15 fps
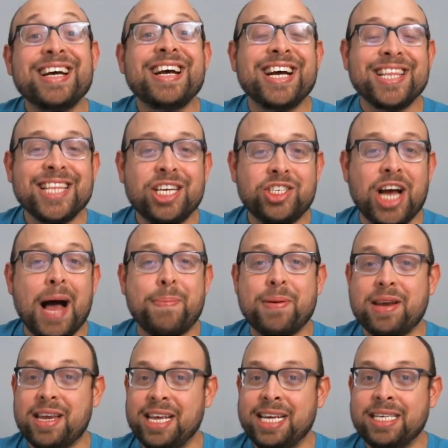In the
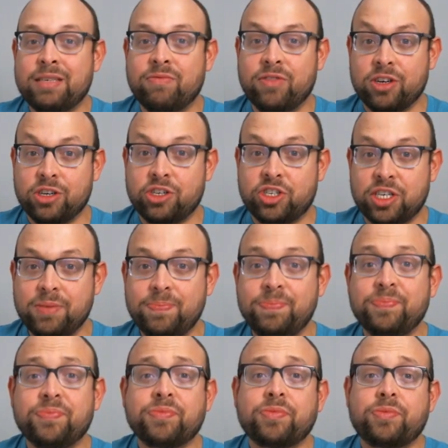Japanese version,